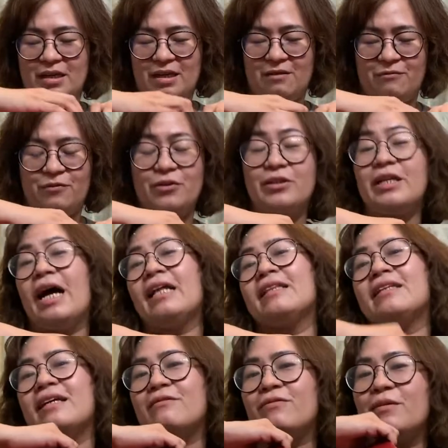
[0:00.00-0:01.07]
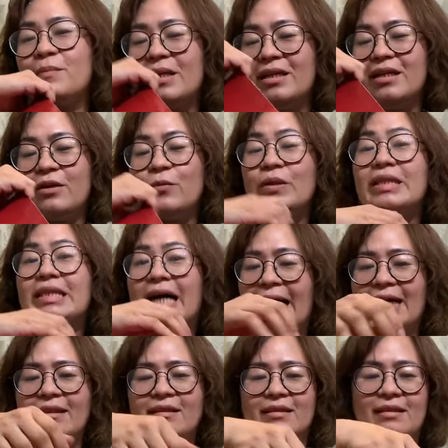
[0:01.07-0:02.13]
If you're not yet familiar with
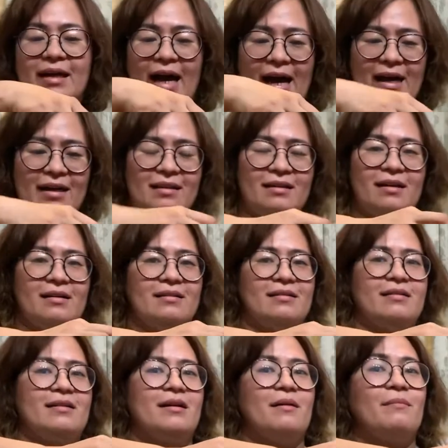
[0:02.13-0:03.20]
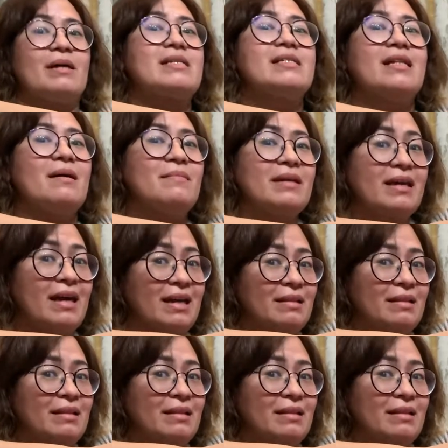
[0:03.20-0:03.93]
that, guys, pag sinabing